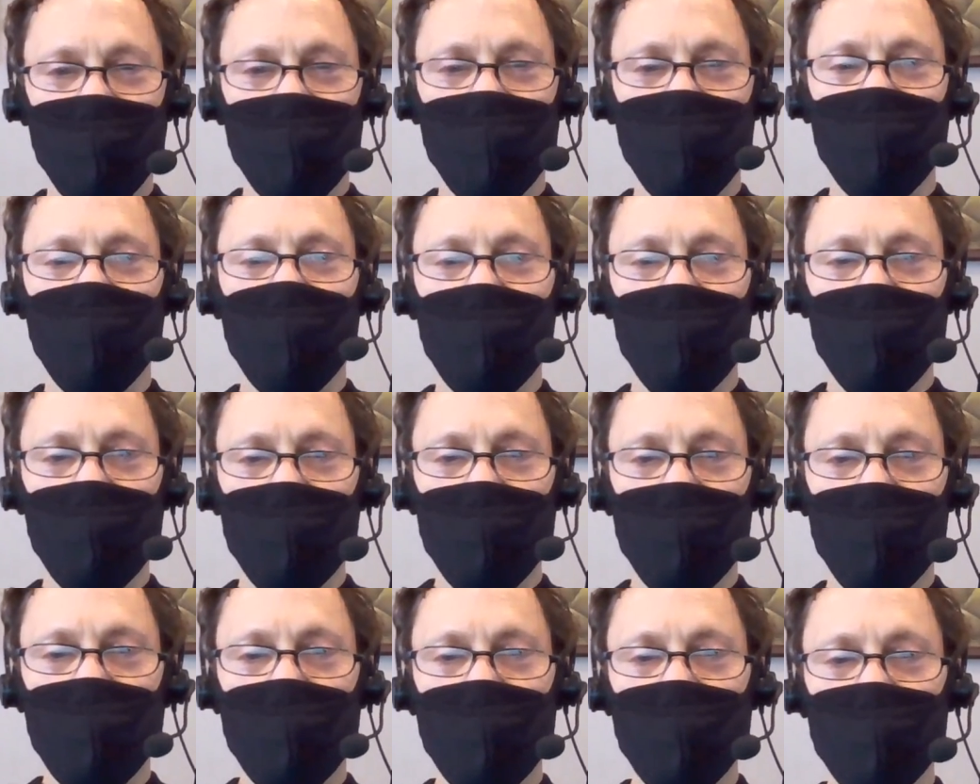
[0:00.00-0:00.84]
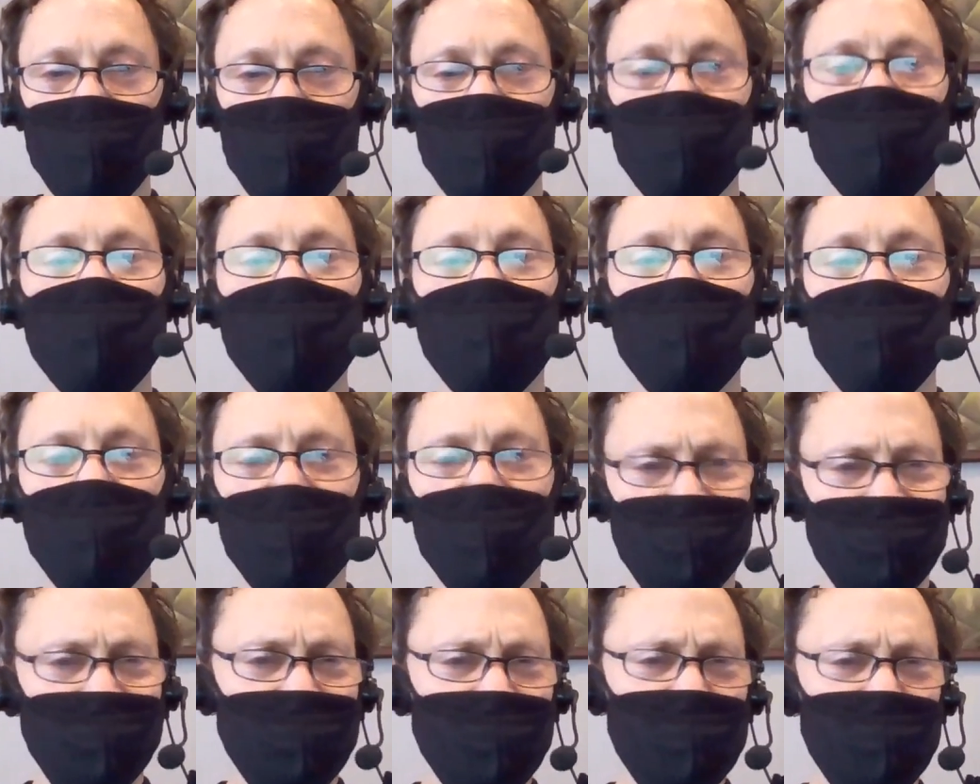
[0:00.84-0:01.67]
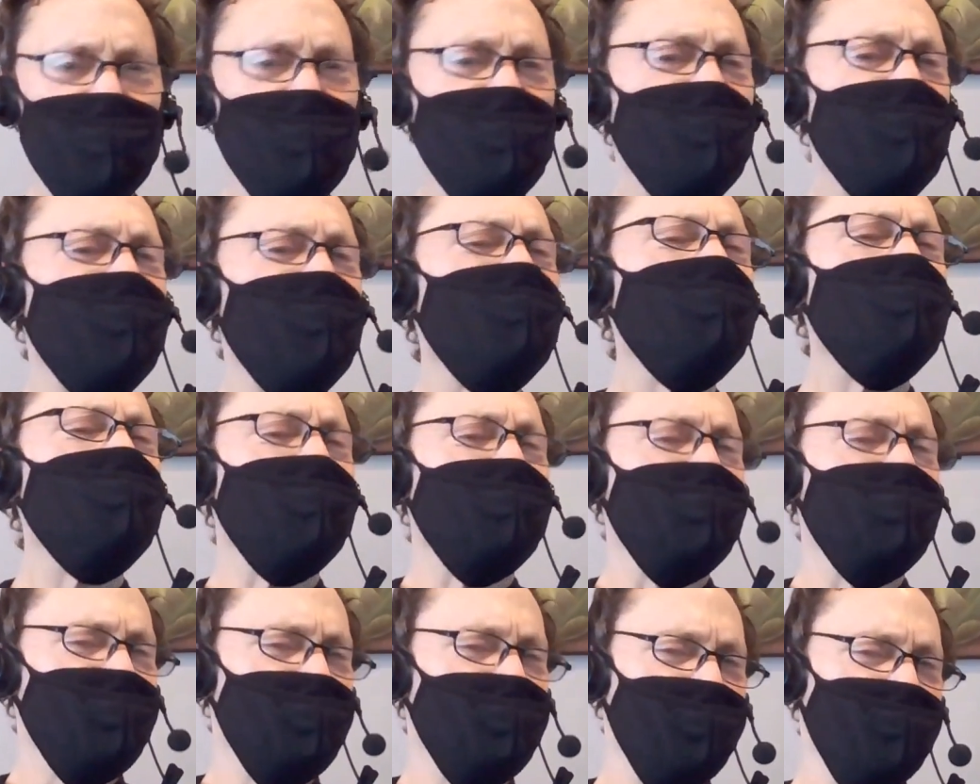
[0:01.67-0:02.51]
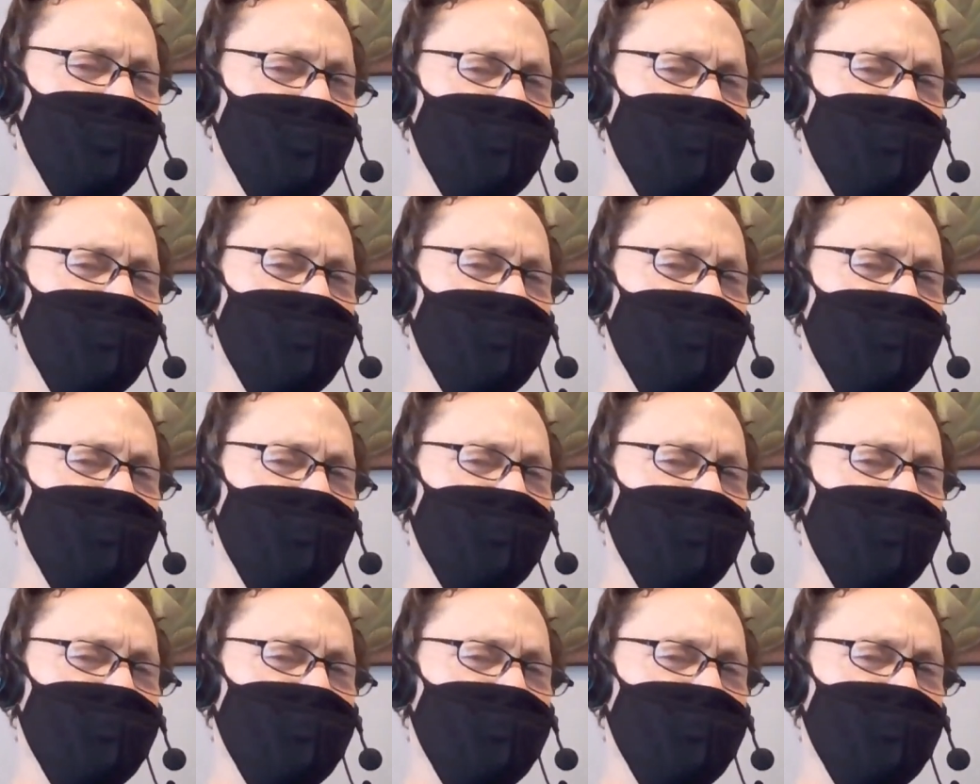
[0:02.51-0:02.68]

But um, or how would you answer?